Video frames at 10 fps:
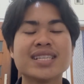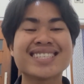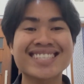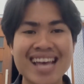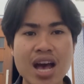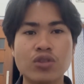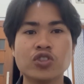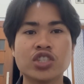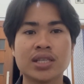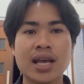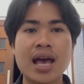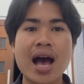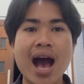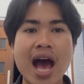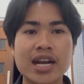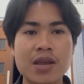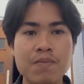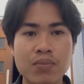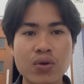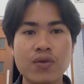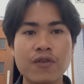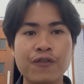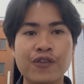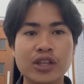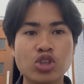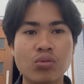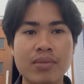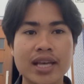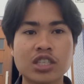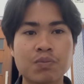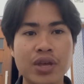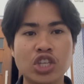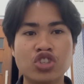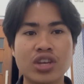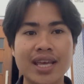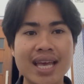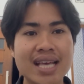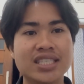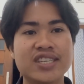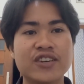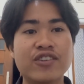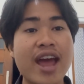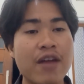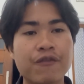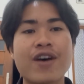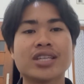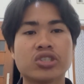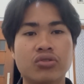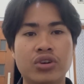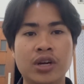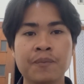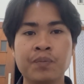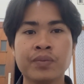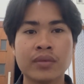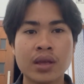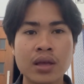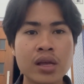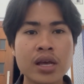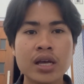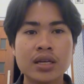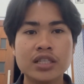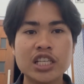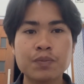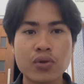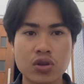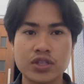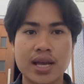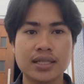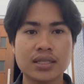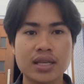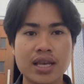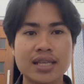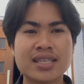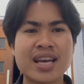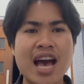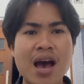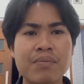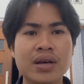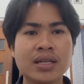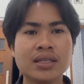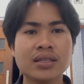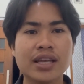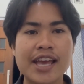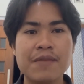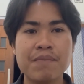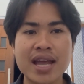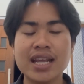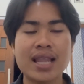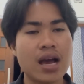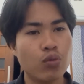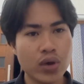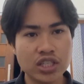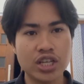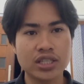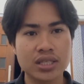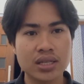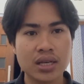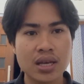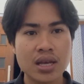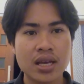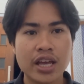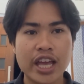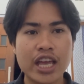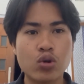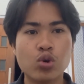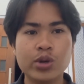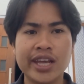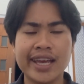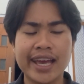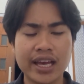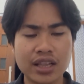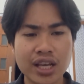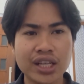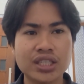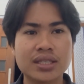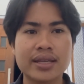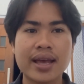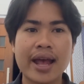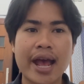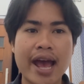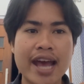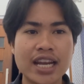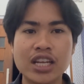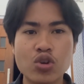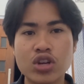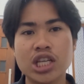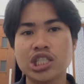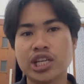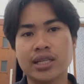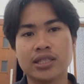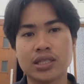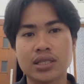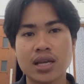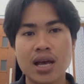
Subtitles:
sounds are removed to make speech easier and faster. This process is common in many languages, including English and Indonesians.